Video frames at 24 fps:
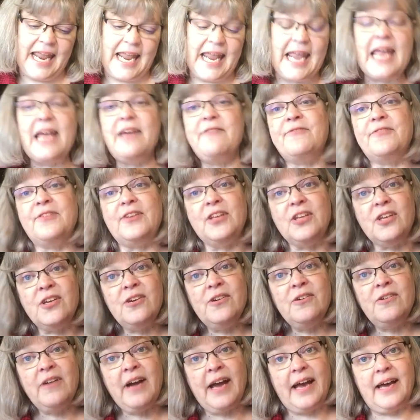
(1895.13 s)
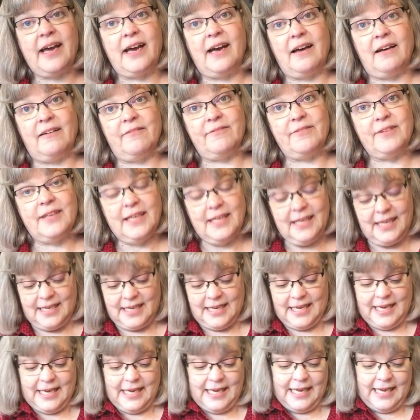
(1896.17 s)
If you have
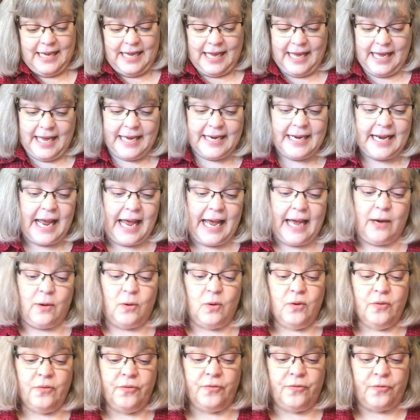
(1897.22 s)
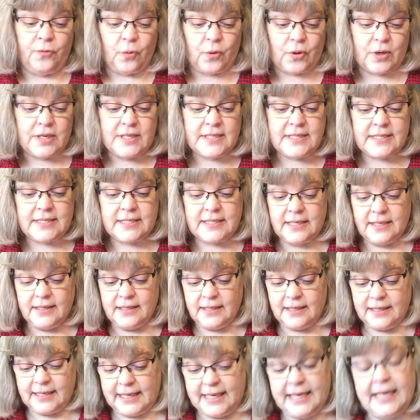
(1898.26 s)
an owl forest
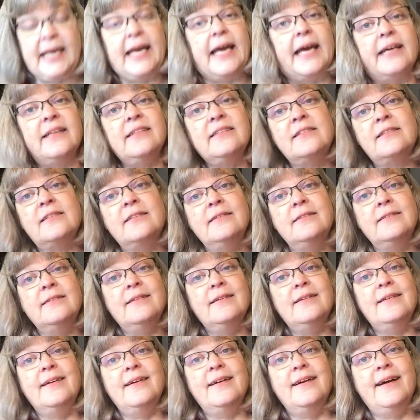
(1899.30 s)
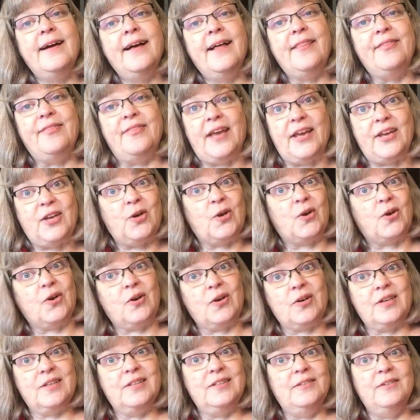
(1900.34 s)
kit that
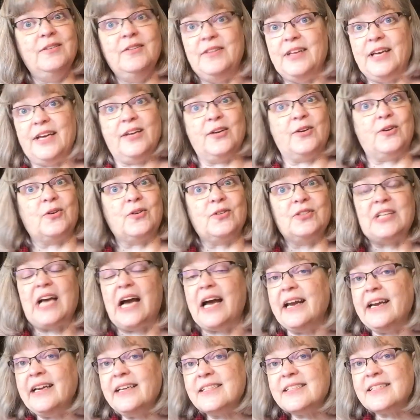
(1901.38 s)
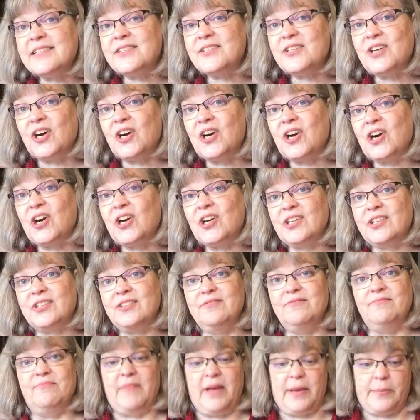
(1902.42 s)
you're that you're dying to start,
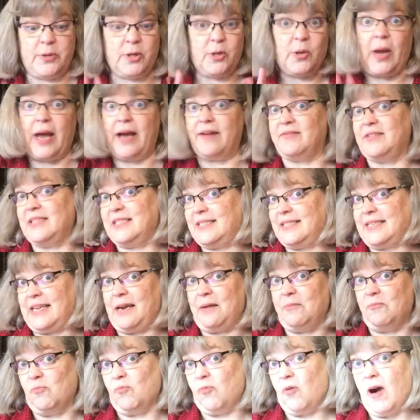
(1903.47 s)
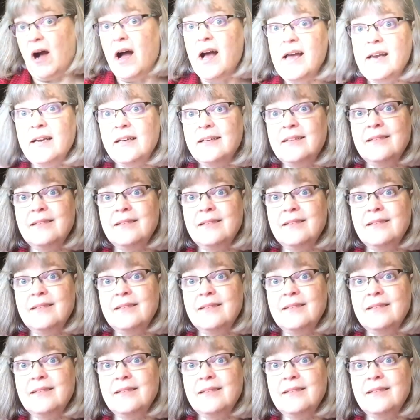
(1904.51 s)
maybe you have the same one,